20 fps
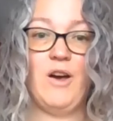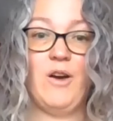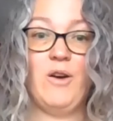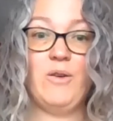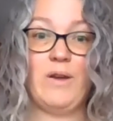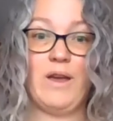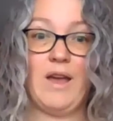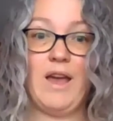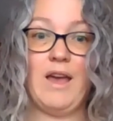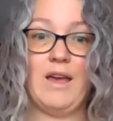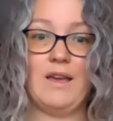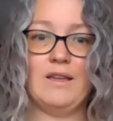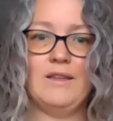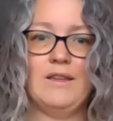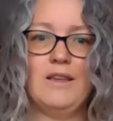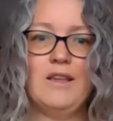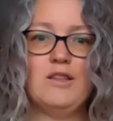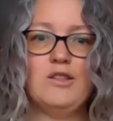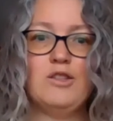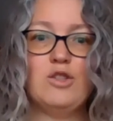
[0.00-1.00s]
Okay,
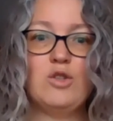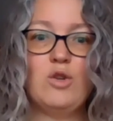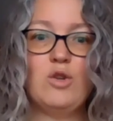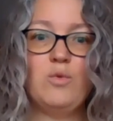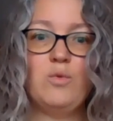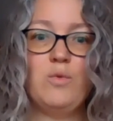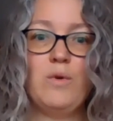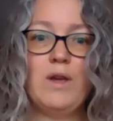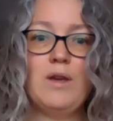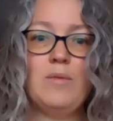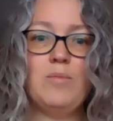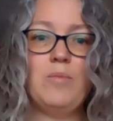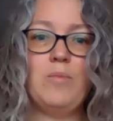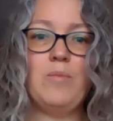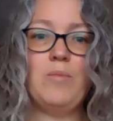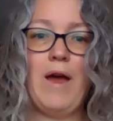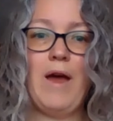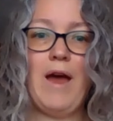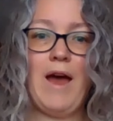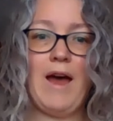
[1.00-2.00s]
so we
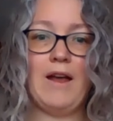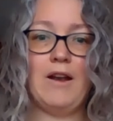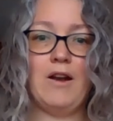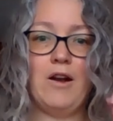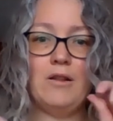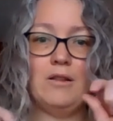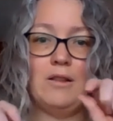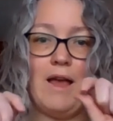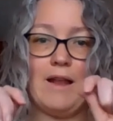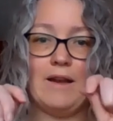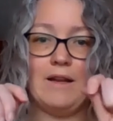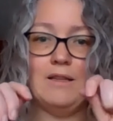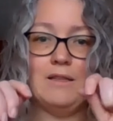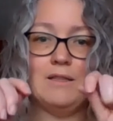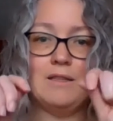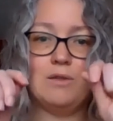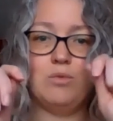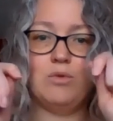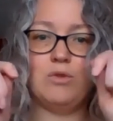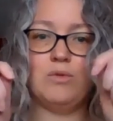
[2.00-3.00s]
had our
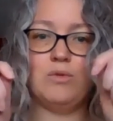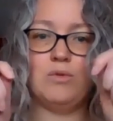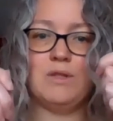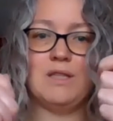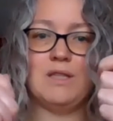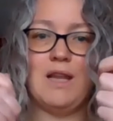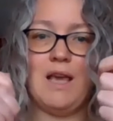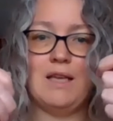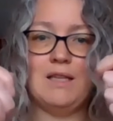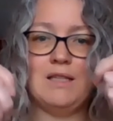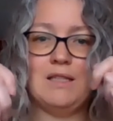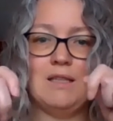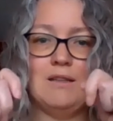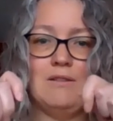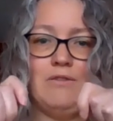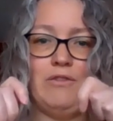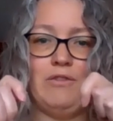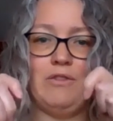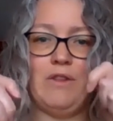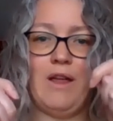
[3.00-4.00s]
lettuce, which was nice
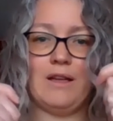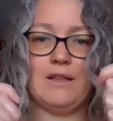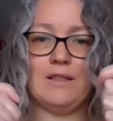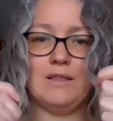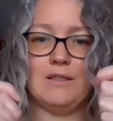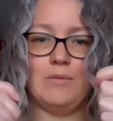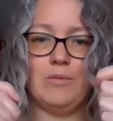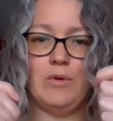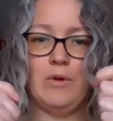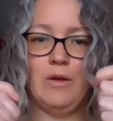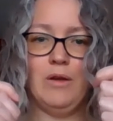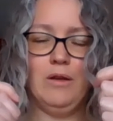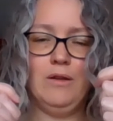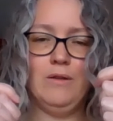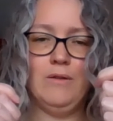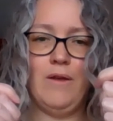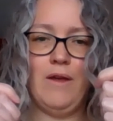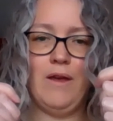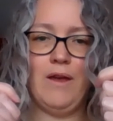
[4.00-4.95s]
and flexible